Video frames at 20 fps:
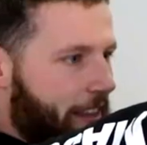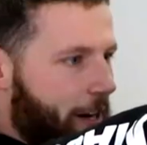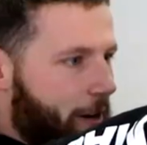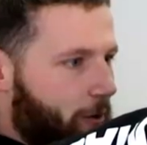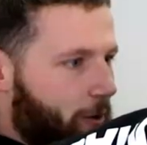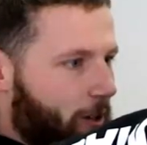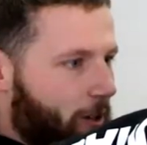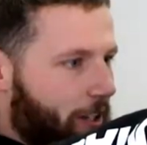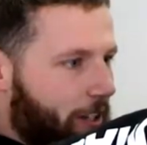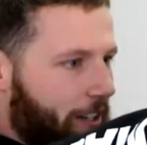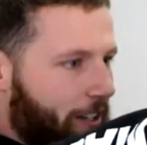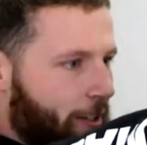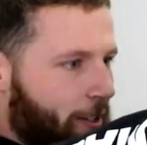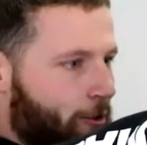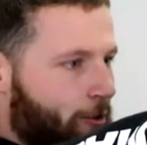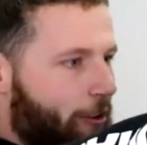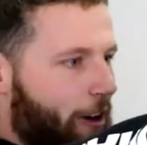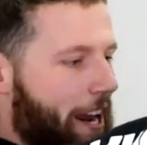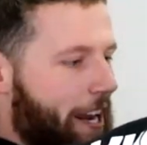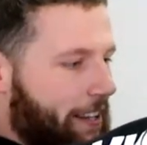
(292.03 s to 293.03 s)
And that'll look
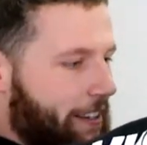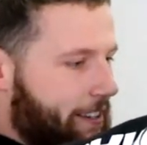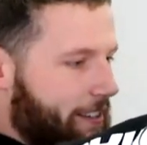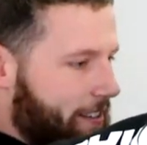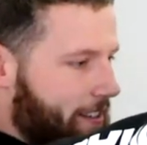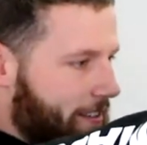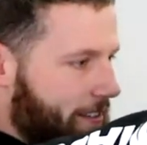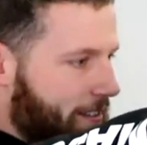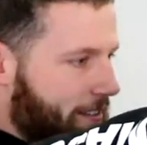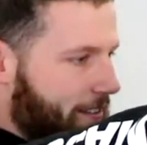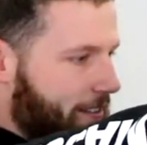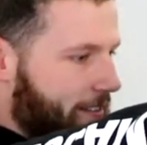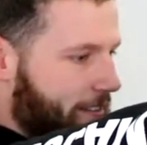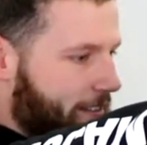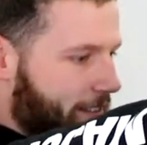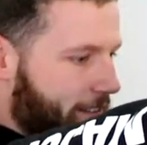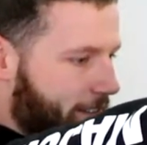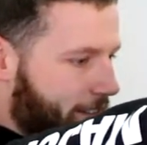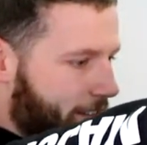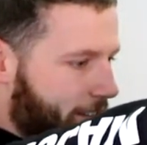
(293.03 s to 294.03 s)
great
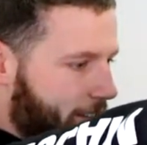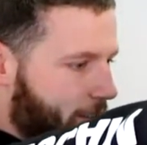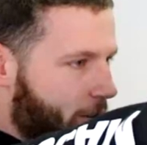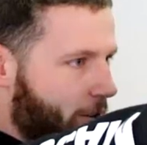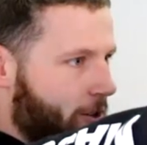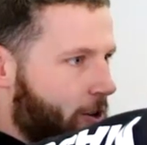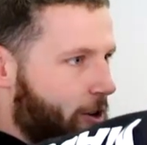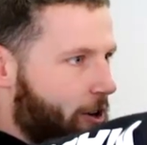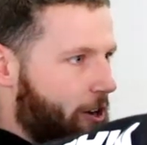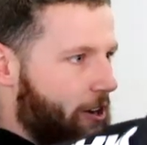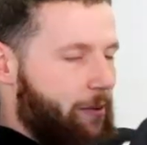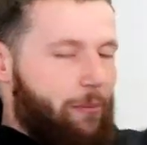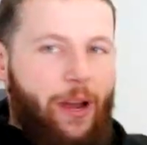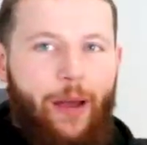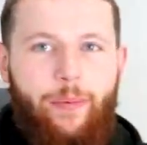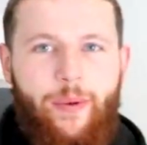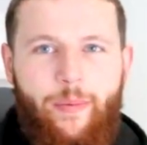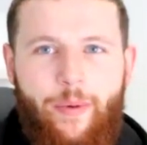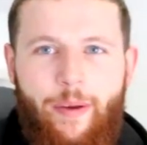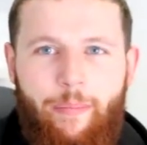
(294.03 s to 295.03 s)
on her. It
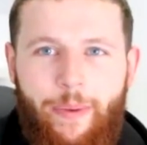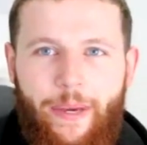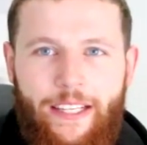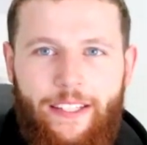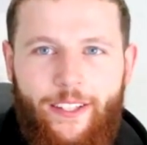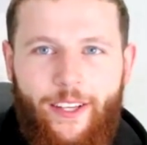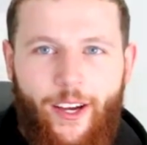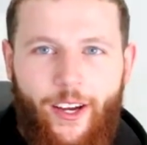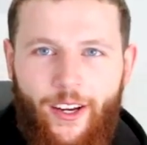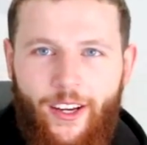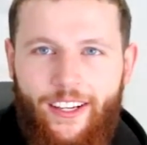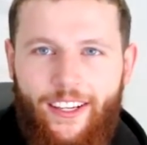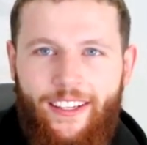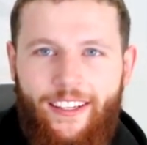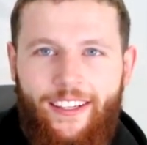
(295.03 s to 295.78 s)
might be a bit big though.